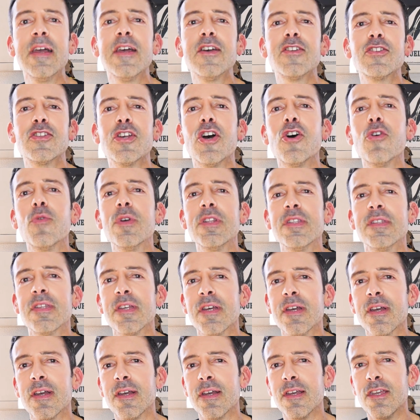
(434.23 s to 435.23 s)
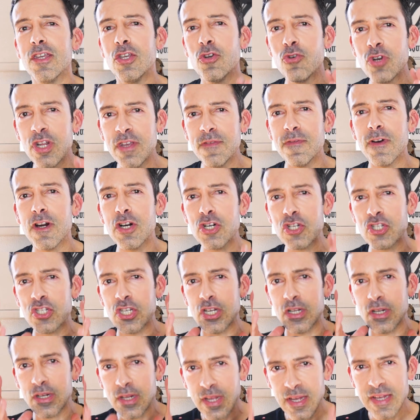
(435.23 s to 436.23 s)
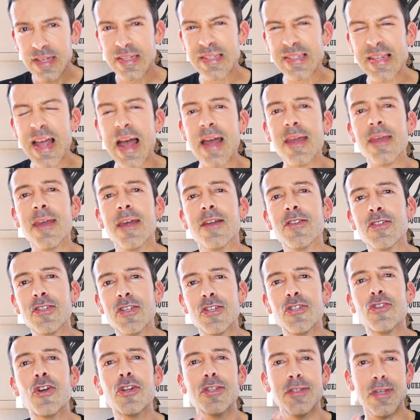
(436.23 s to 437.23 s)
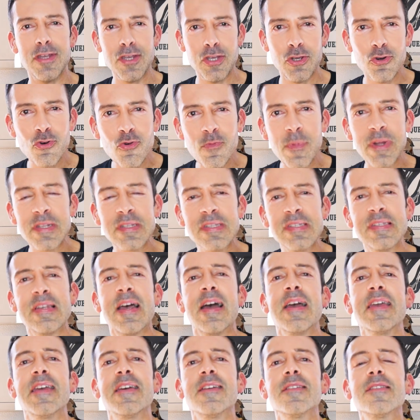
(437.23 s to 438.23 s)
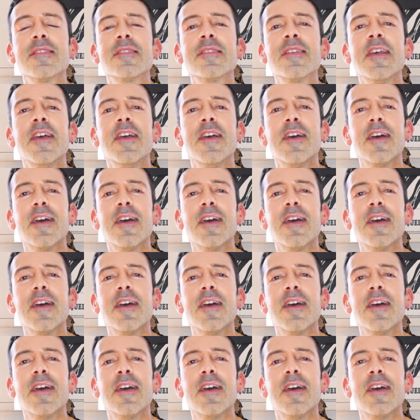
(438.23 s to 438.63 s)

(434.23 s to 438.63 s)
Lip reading: So it's a universal science. It's not a human science.